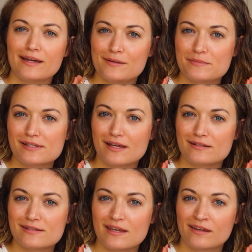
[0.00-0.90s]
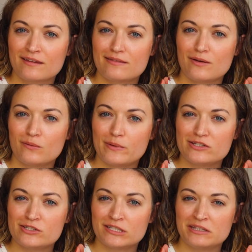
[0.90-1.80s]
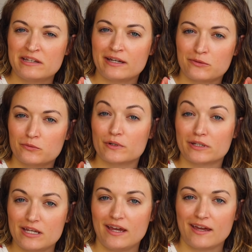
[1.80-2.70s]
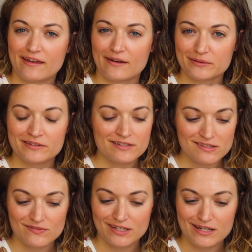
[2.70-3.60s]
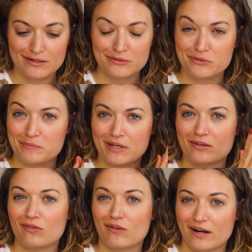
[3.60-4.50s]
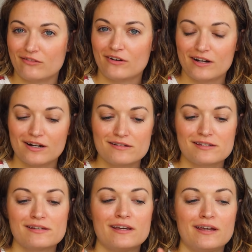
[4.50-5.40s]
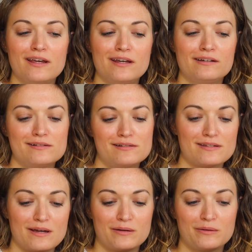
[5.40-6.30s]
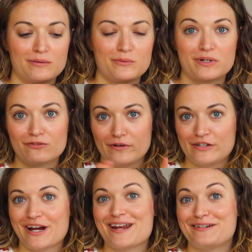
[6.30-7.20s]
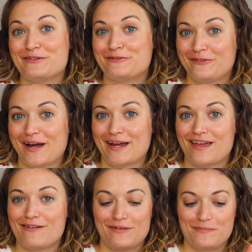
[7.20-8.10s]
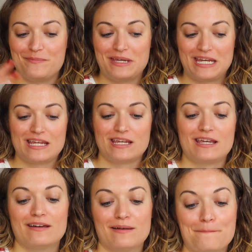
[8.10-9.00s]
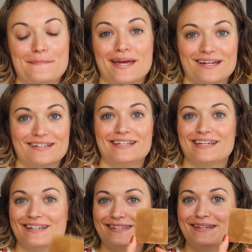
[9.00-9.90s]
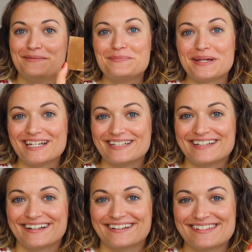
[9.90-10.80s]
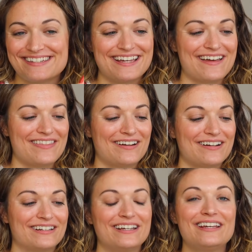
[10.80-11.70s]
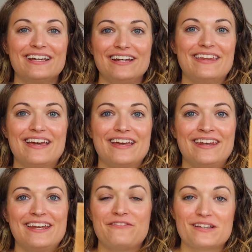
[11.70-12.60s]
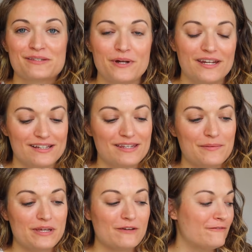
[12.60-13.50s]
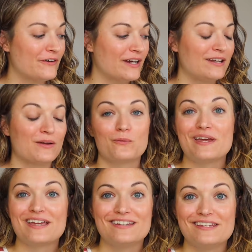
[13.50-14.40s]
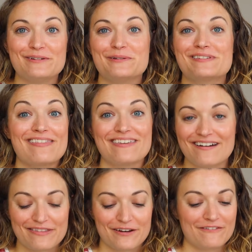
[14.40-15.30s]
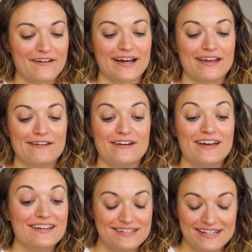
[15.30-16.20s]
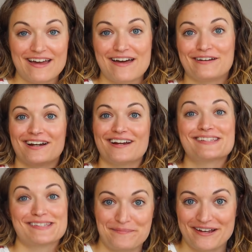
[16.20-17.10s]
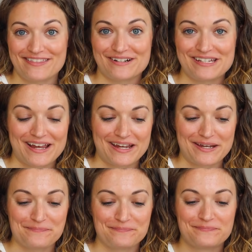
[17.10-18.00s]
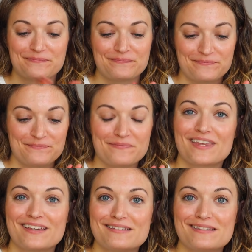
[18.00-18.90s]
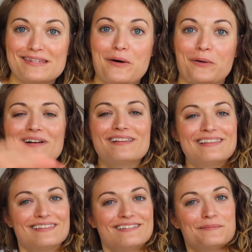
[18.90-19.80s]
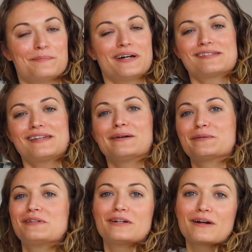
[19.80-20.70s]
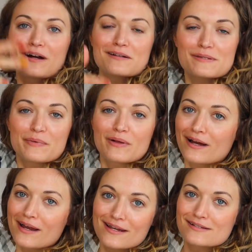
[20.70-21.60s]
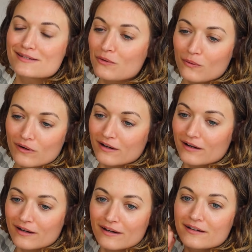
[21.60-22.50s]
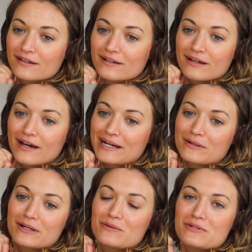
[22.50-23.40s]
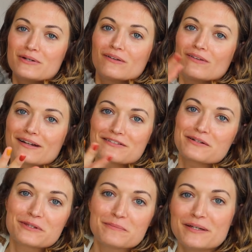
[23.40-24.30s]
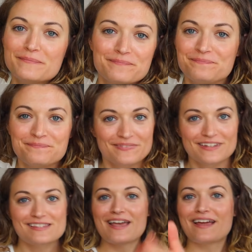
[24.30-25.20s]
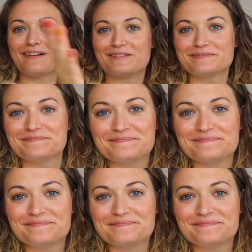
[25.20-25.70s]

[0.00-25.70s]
I am sensing that we should like really hang out in this video and make a lot of art so what if we try to do five mini magnet paintings together? And then if this one ends up being fun, we can use the other five together some other time. So bust out your art supplies or I don't know, do your laundry with me. Let's hang out.